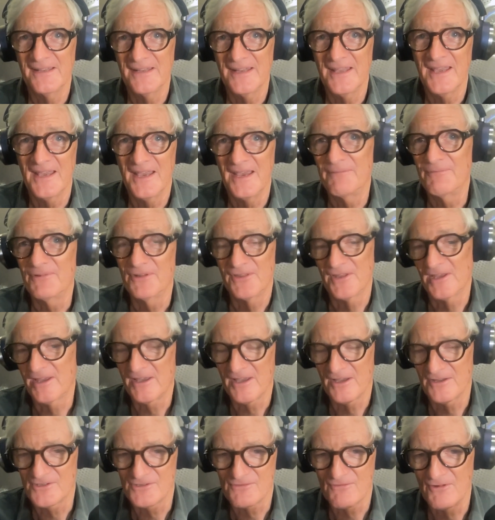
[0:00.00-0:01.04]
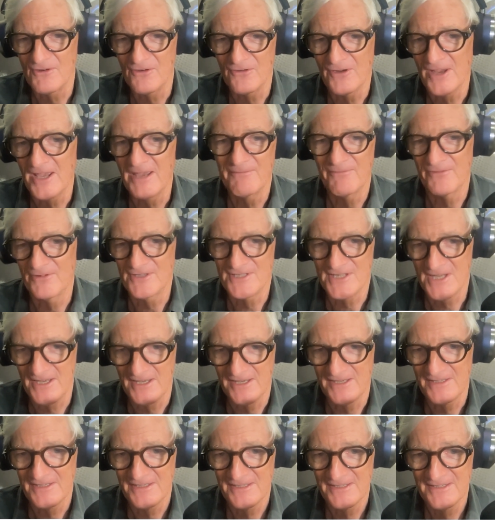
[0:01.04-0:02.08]
everything goes wrong every
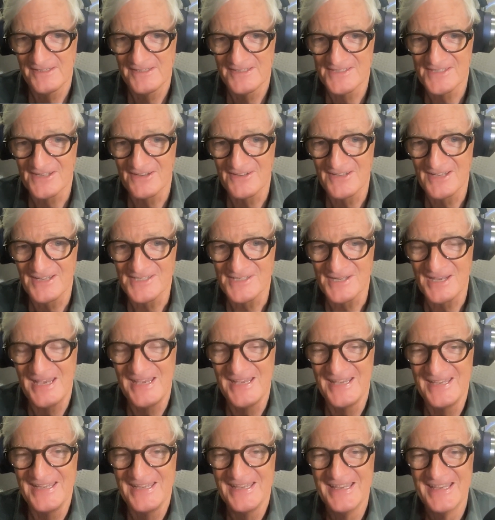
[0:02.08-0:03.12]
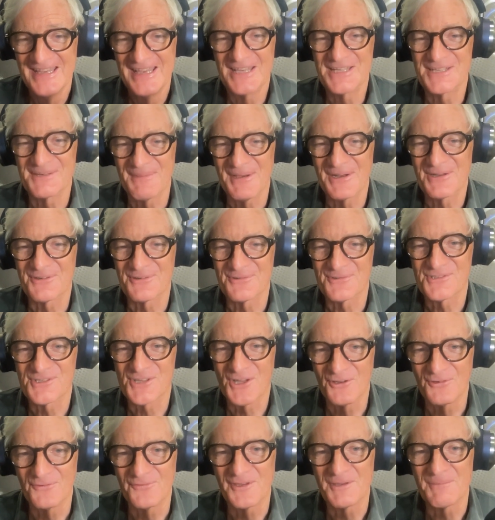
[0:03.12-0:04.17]
day. So it's a matter of
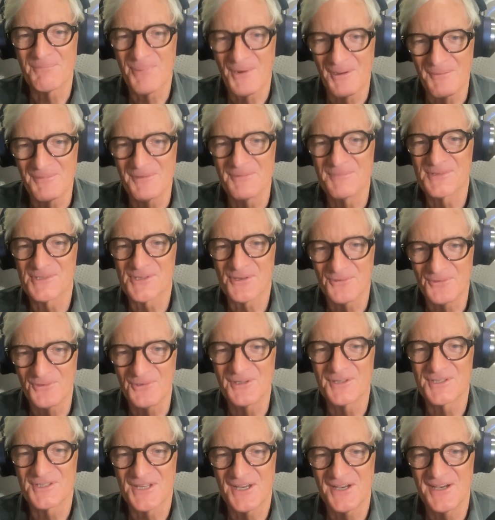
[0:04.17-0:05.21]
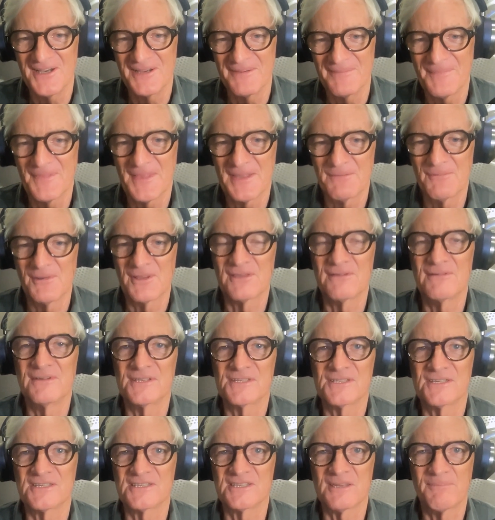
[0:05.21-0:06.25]
solving problems all the time, whether
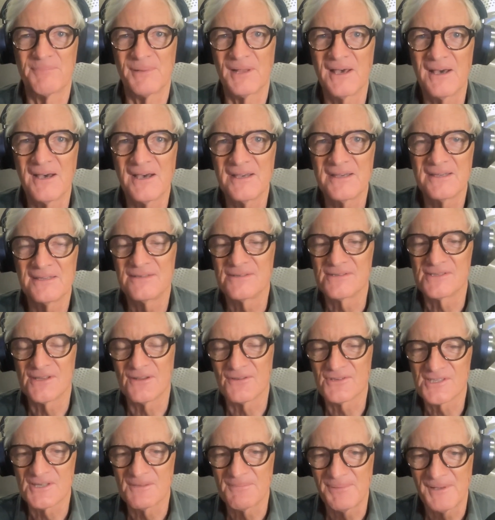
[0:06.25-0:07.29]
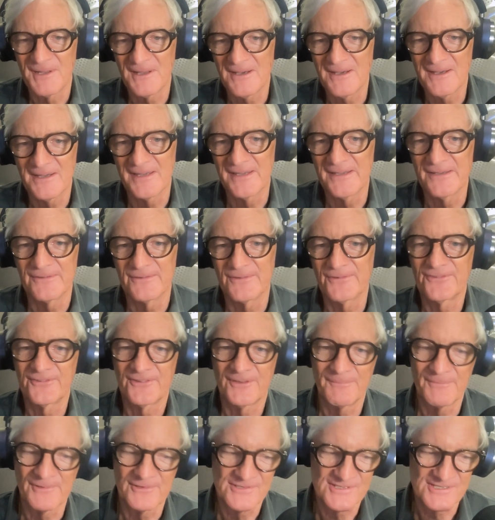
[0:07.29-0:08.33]
it's a supplier who's not supplying or
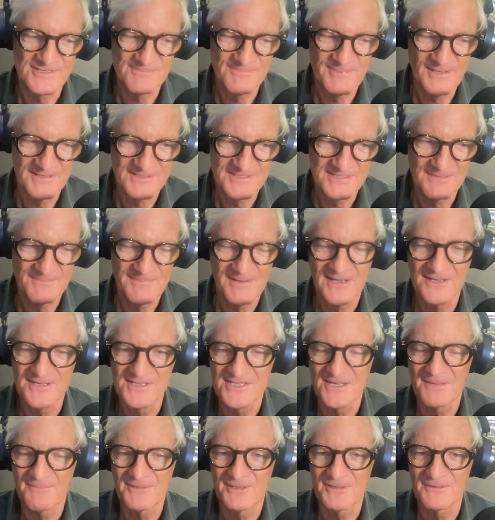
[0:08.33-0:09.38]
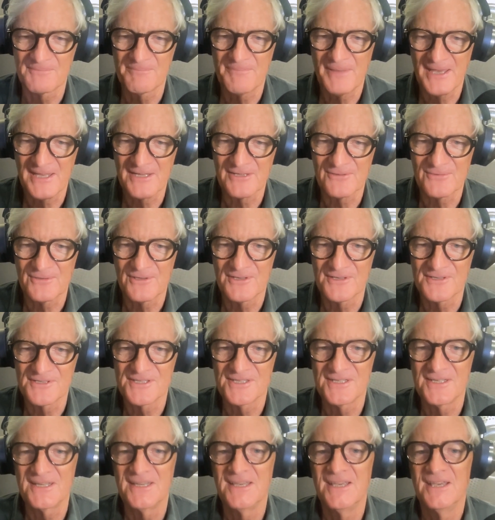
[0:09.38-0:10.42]
someone who's supplied something with bad
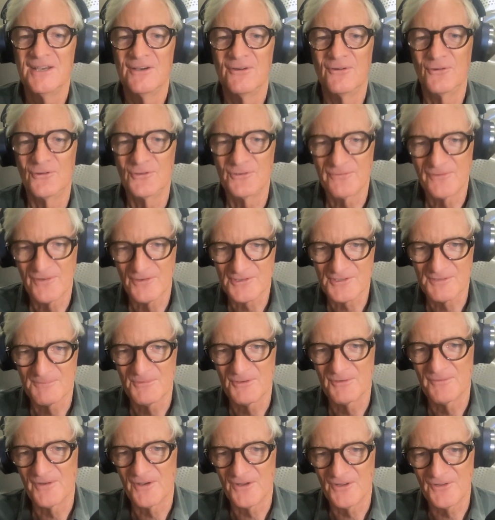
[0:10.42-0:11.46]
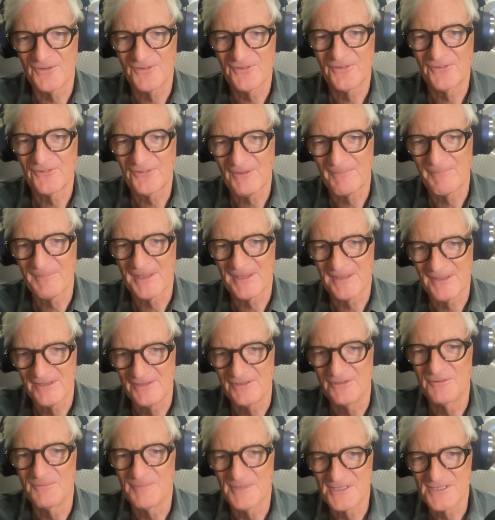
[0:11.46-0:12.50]
quality, or you've got to move on to something, a
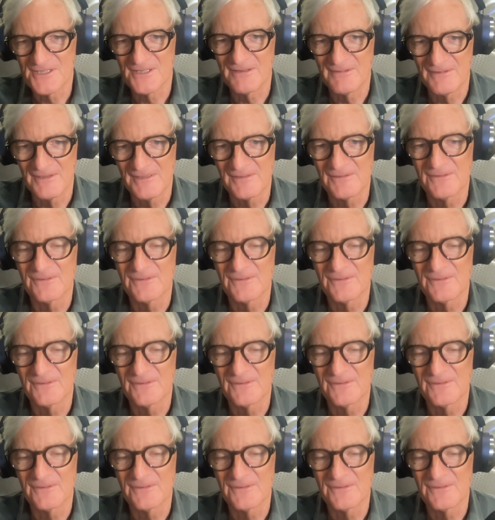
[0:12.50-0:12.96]
new material